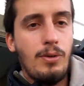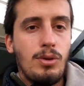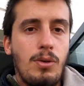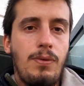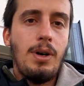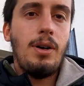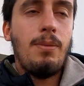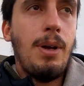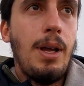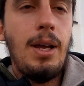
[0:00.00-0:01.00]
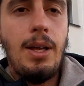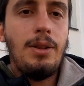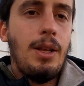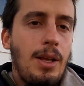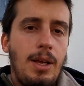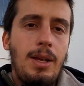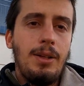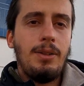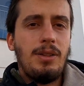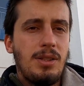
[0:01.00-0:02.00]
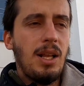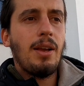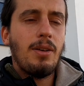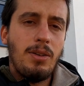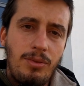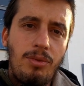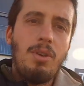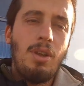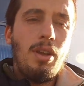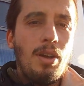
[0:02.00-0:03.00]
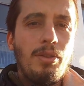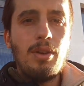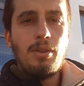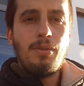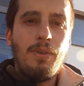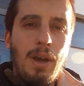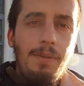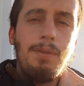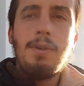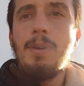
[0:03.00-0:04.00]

so far by hand, and it's like 305.